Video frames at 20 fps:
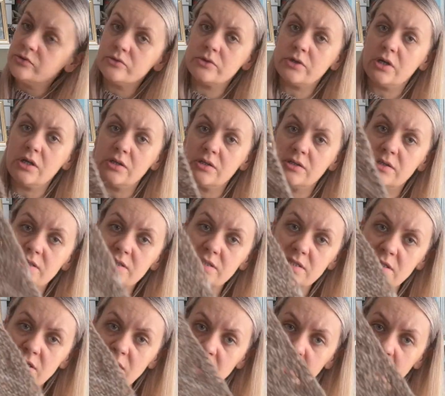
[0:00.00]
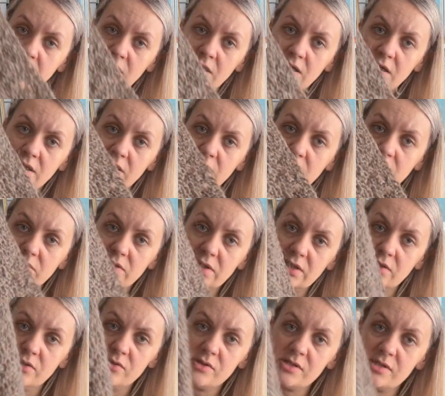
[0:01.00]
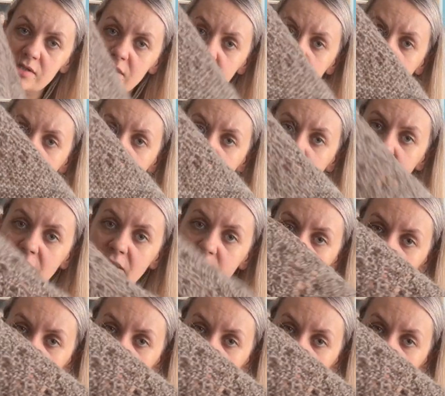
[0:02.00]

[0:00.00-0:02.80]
colors. I don't know, can you see the fade? But